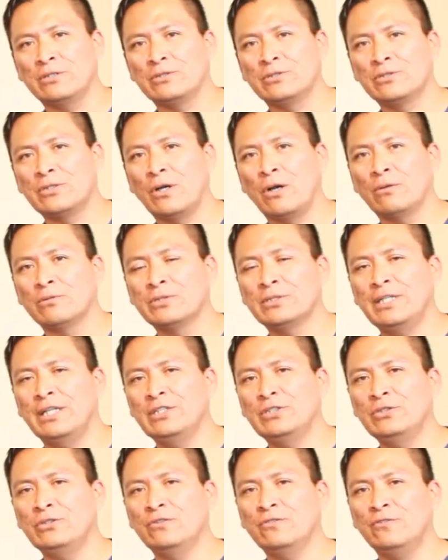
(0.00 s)
So stay
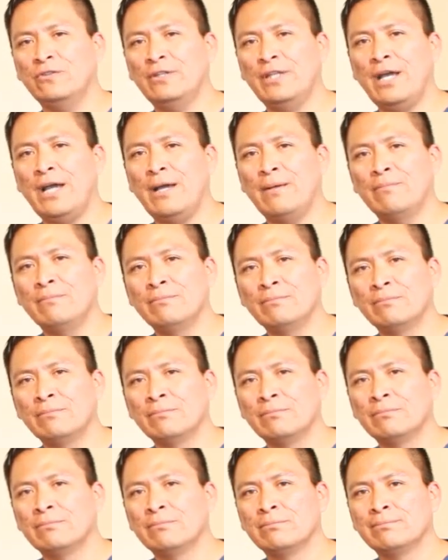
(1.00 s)
tuned for that.
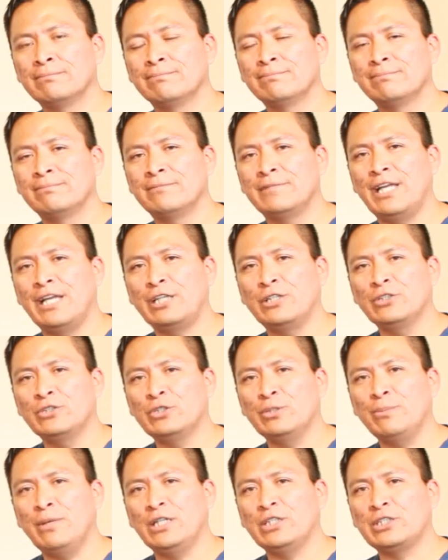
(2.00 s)
Thank you
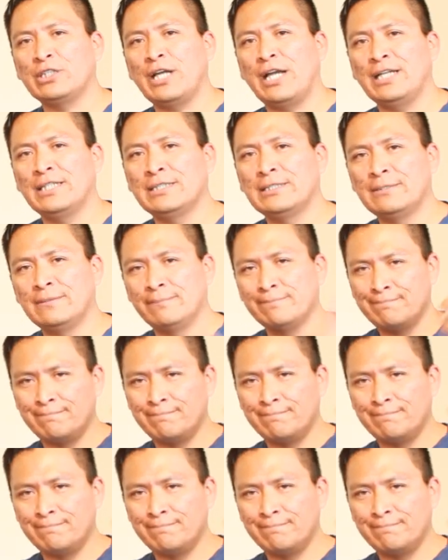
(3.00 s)
so much, guys.